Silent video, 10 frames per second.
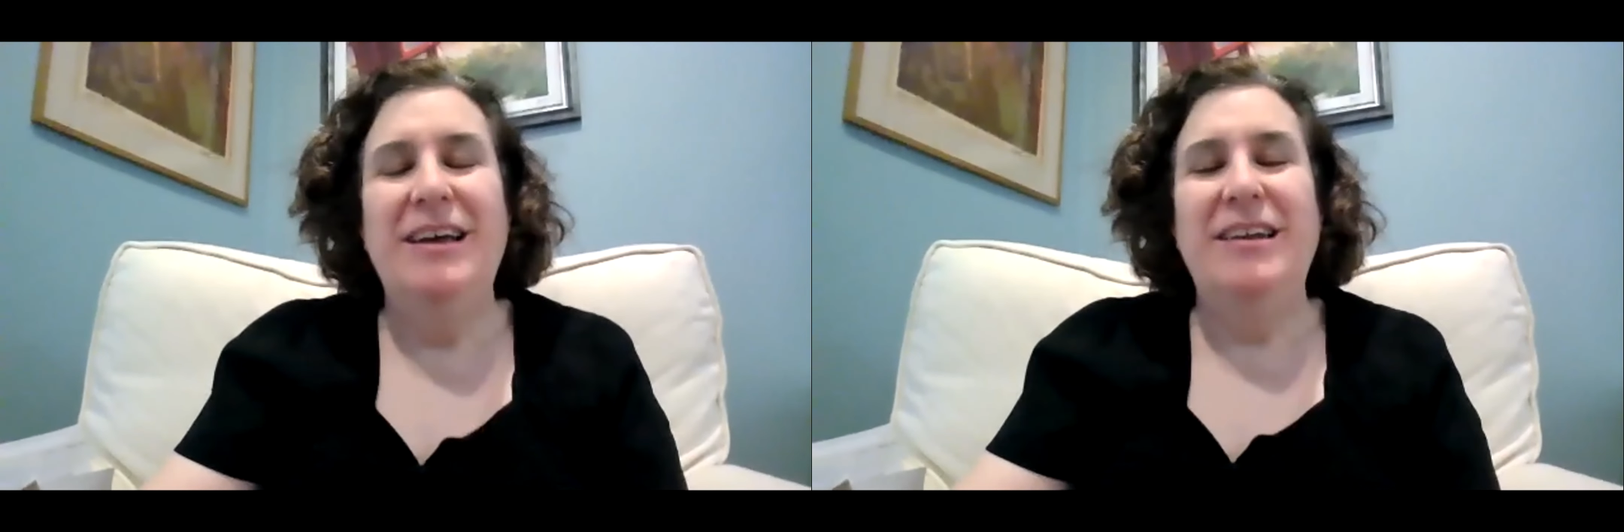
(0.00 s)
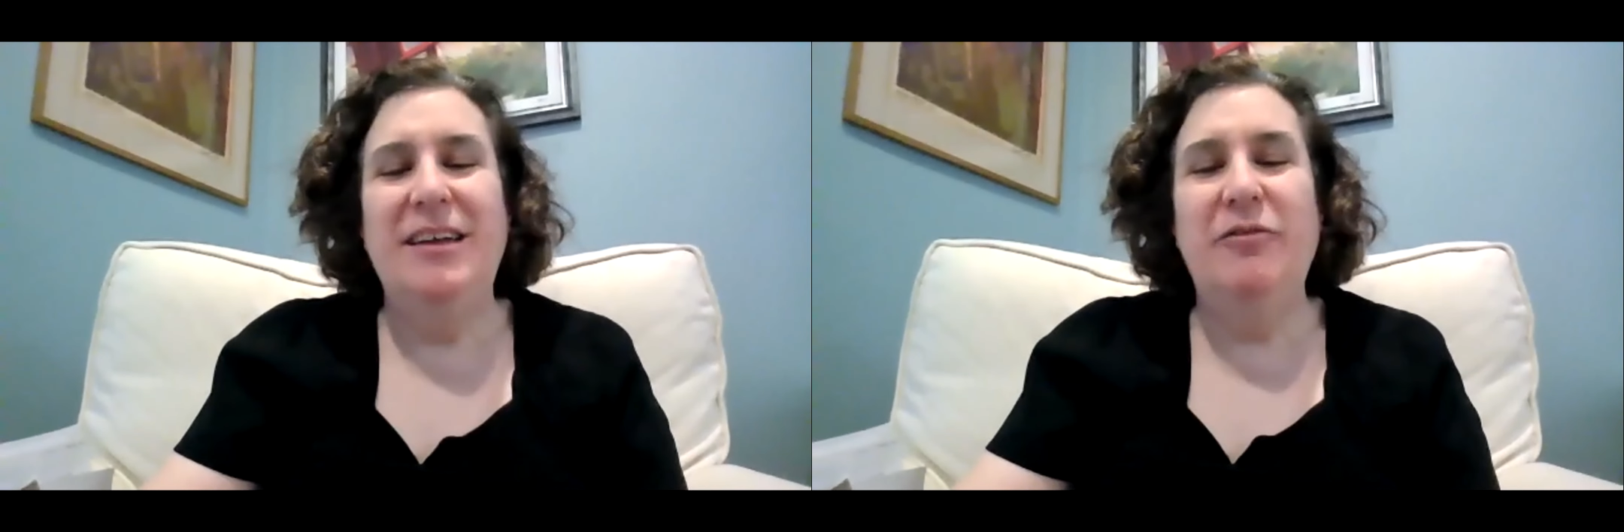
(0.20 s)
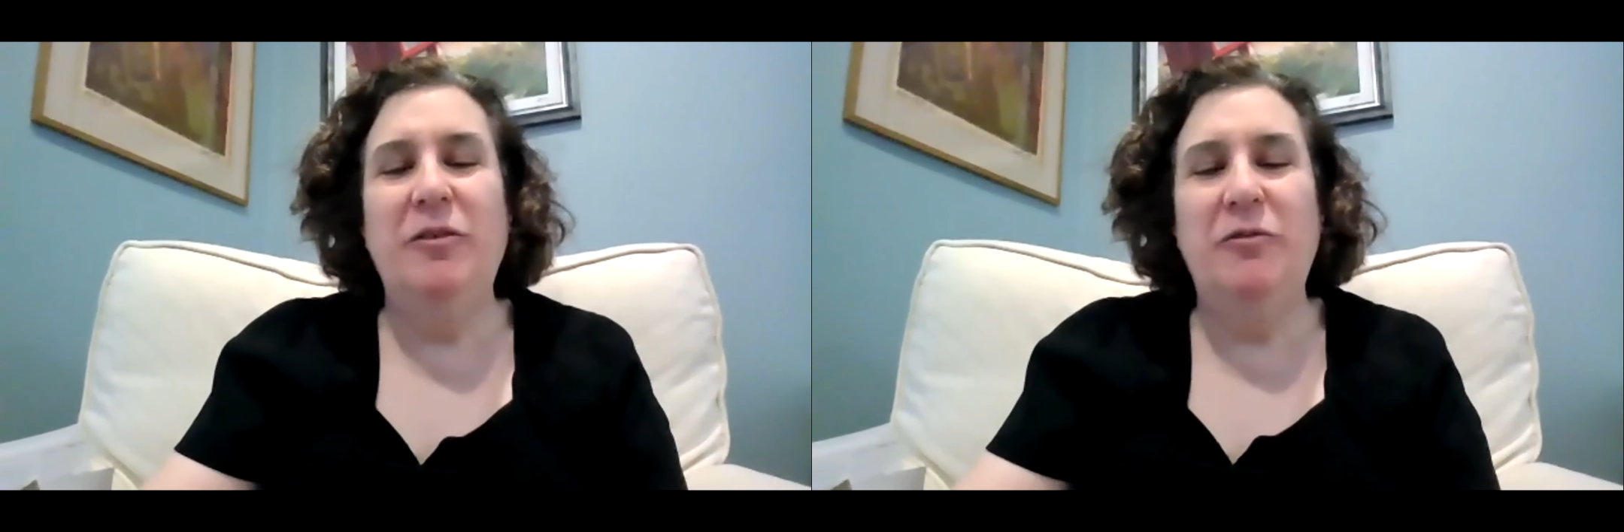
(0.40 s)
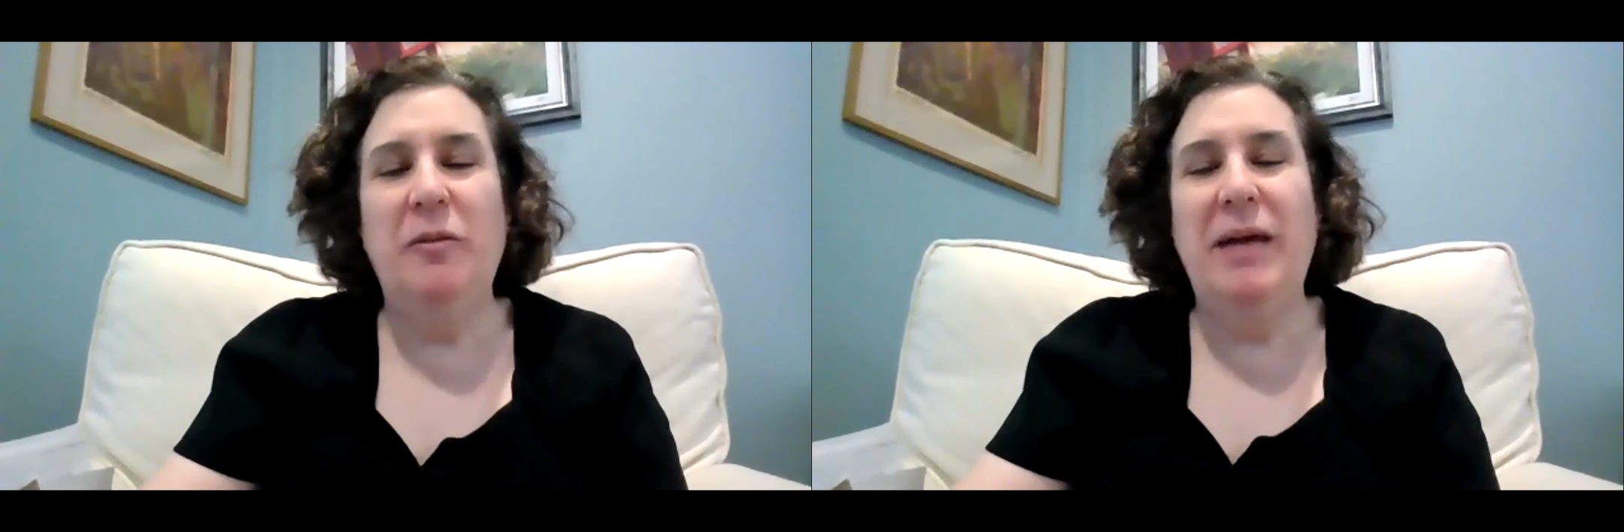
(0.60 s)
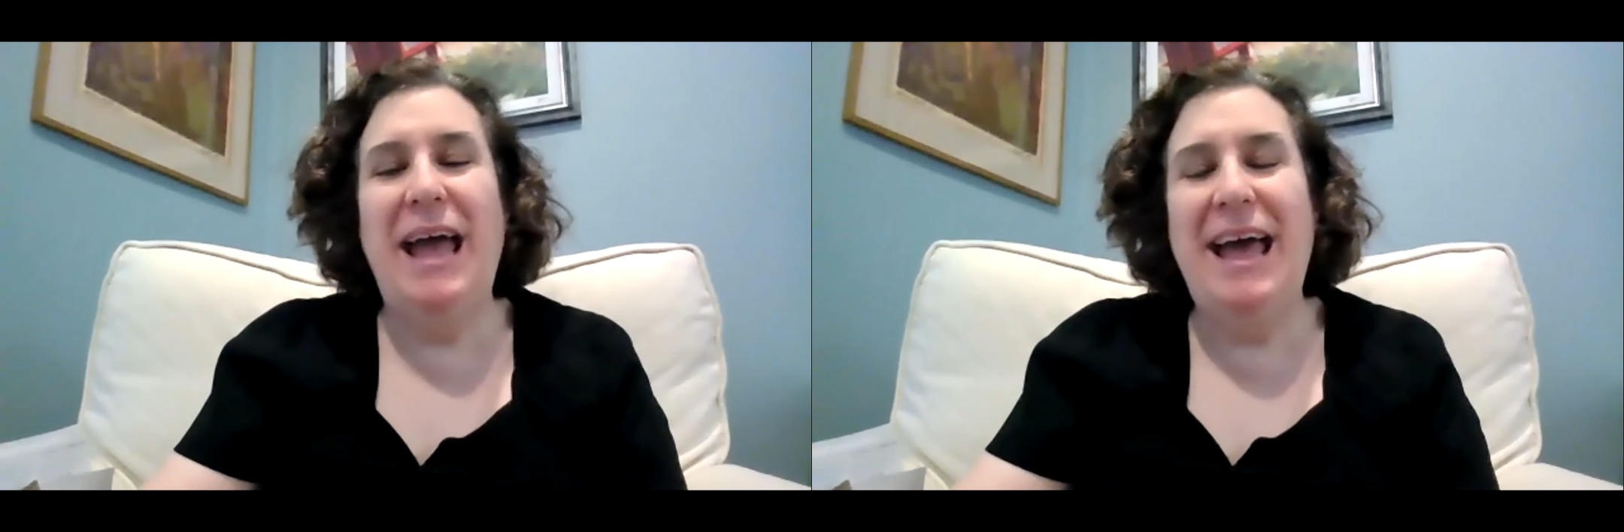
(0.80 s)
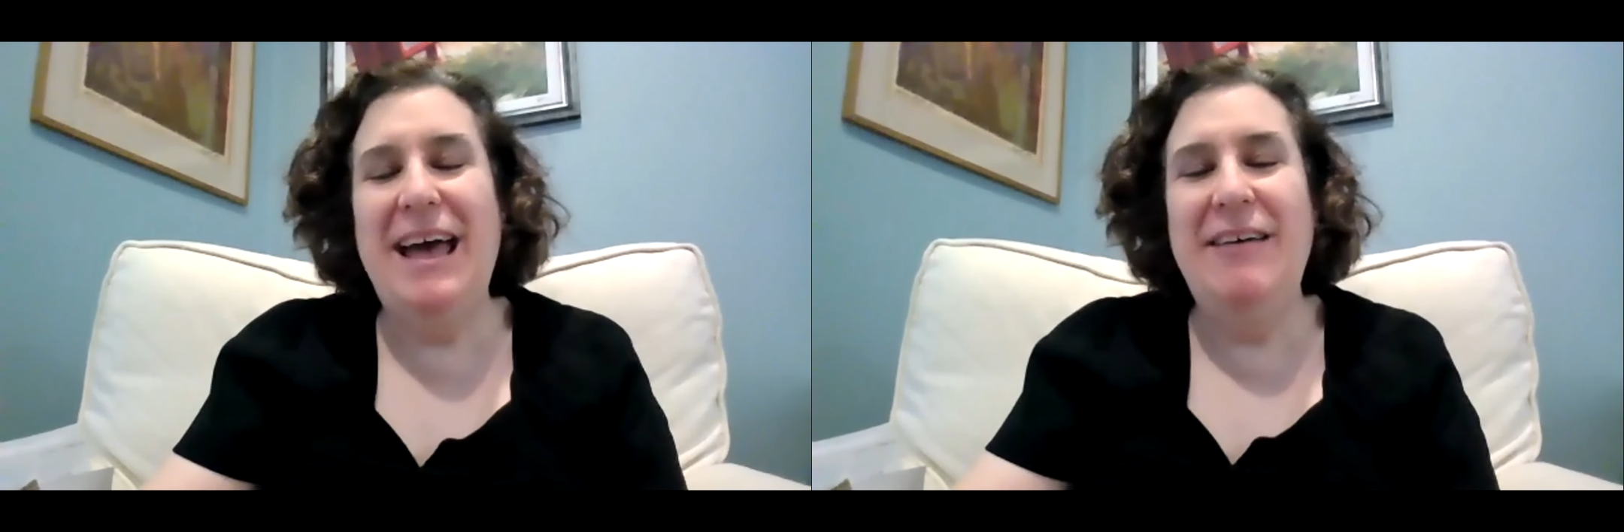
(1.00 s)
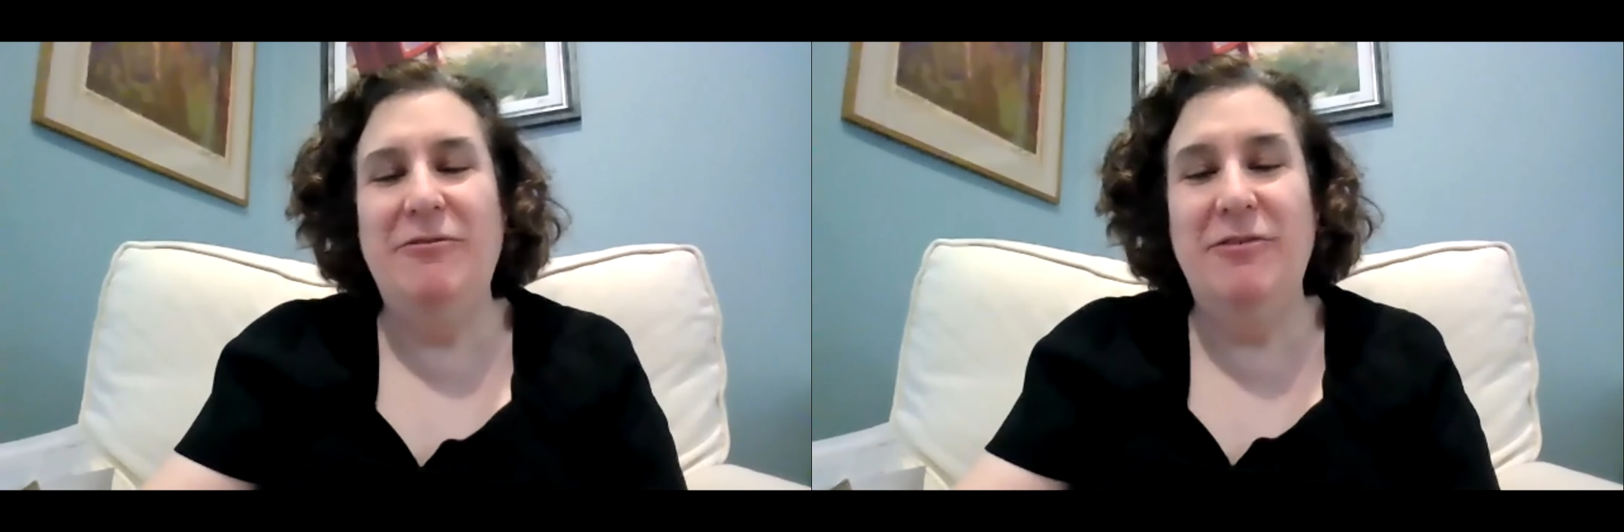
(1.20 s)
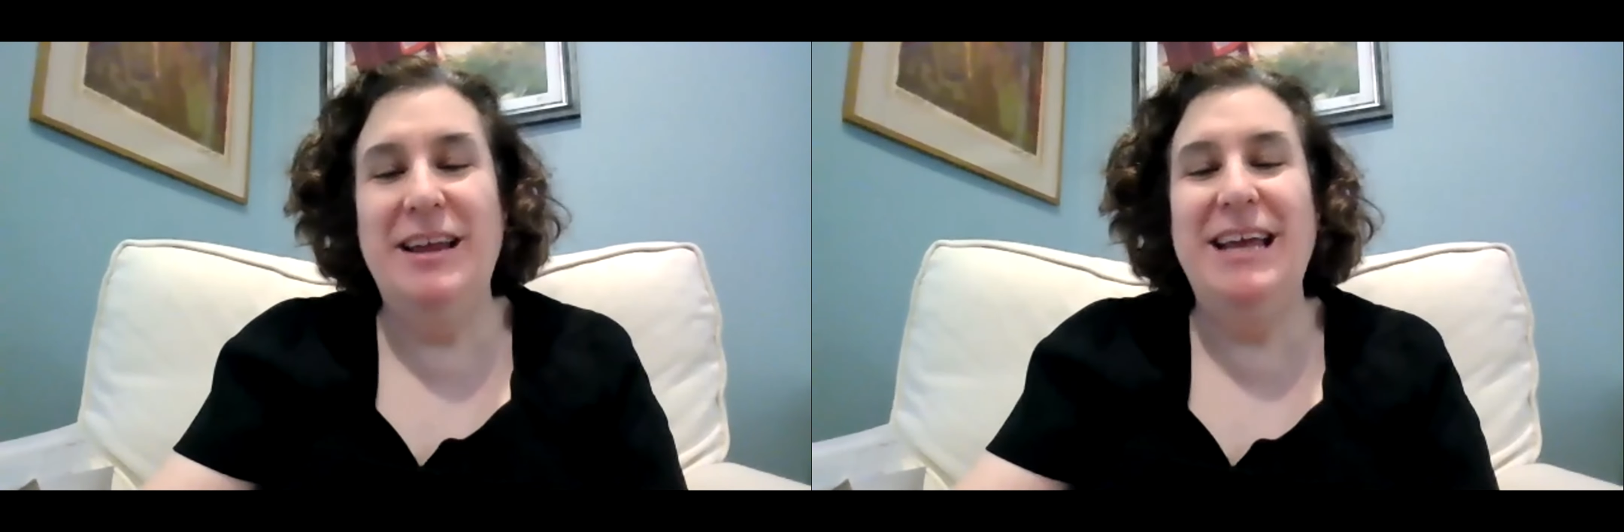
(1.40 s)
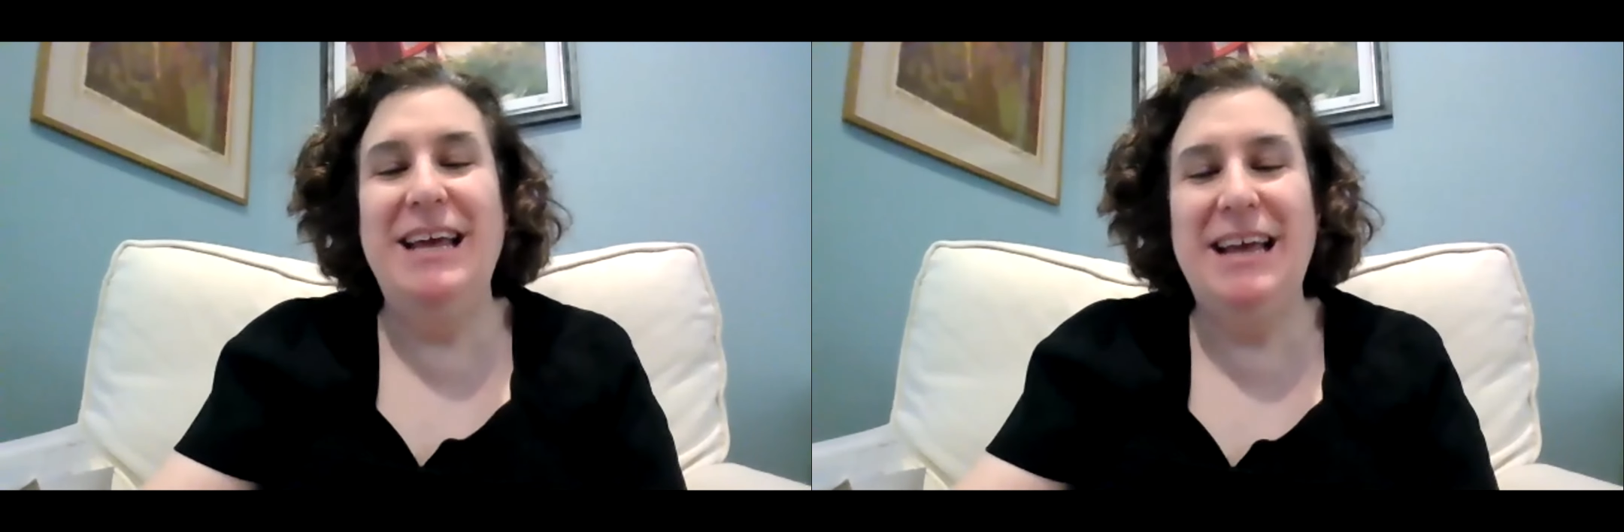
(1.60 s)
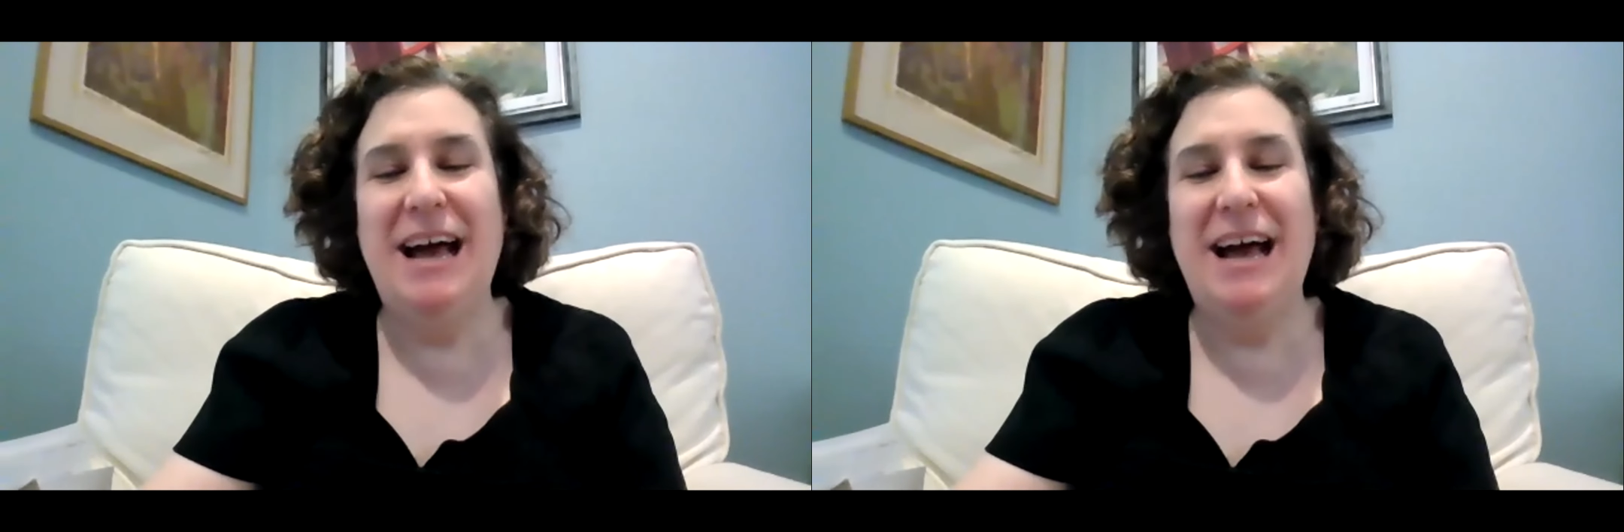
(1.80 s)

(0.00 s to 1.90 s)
Different from every